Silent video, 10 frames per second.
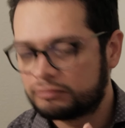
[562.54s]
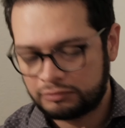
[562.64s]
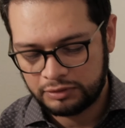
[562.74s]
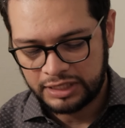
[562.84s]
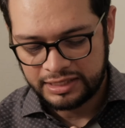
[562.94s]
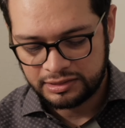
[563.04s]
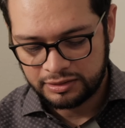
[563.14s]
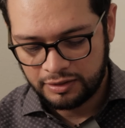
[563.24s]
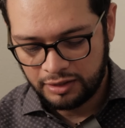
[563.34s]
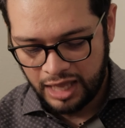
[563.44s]
That's
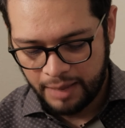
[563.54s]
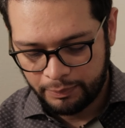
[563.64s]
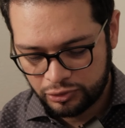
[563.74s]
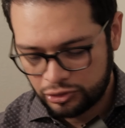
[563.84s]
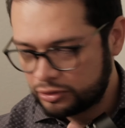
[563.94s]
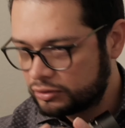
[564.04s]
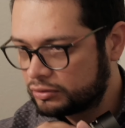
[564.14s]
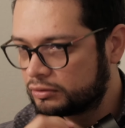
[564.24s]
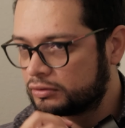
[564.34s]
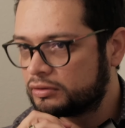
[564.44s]
the aperture.
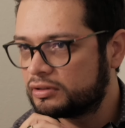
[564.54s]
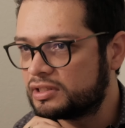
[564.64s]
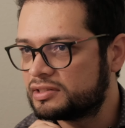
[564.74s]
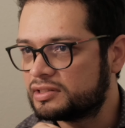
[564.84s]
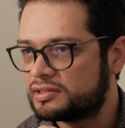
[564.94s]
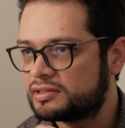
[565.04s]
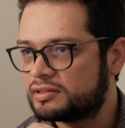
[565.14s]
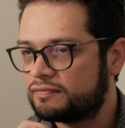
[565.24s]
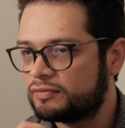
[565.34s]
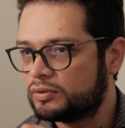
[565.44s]
This is
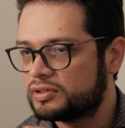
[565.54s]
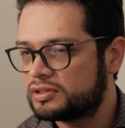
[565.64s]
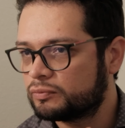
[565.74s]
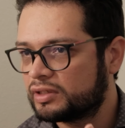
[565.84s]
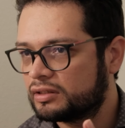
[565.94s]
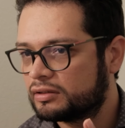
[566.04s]
the focusing ring.